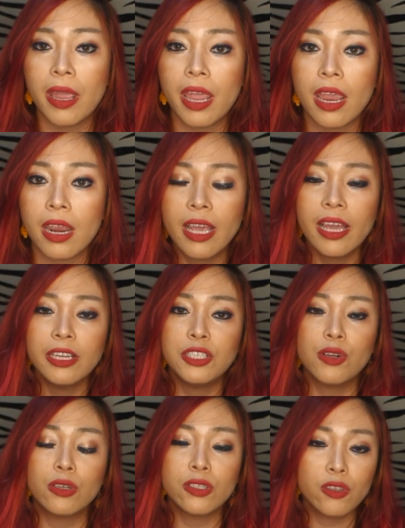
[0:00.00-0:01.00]
And
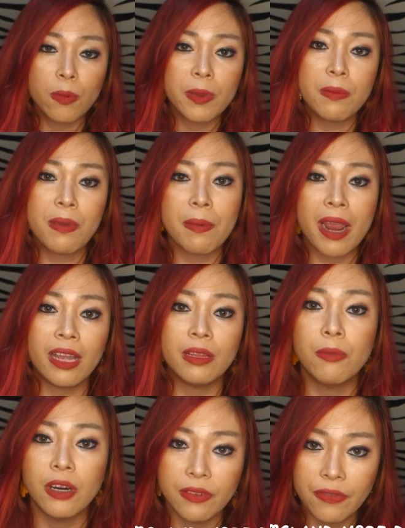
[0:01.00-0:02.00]
she also told me to make my
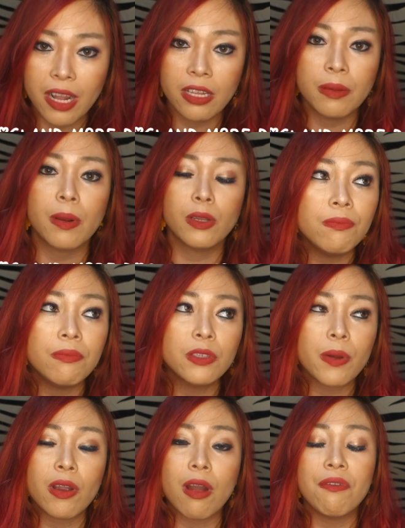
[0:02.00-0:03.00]
island more developed,
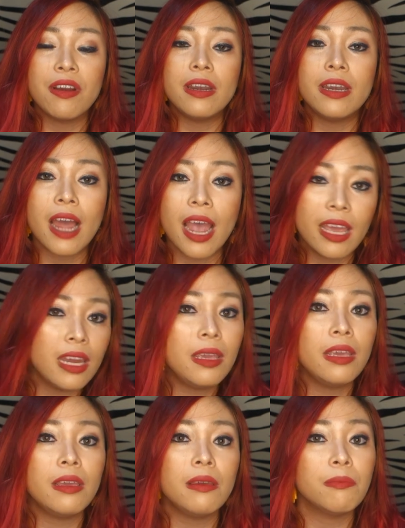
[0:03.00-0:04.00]
so I covered
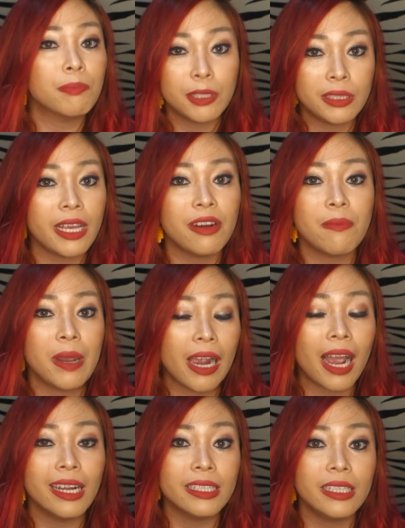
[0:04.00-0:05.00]
90% of my
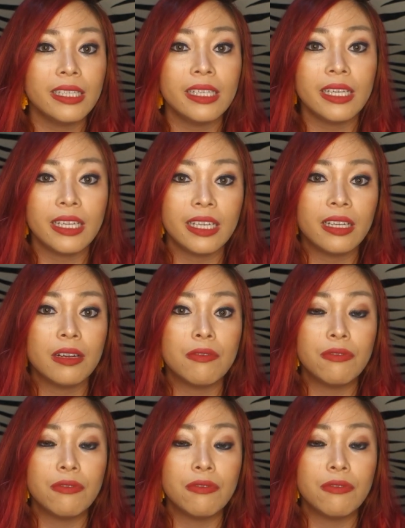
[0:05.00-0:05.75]
island in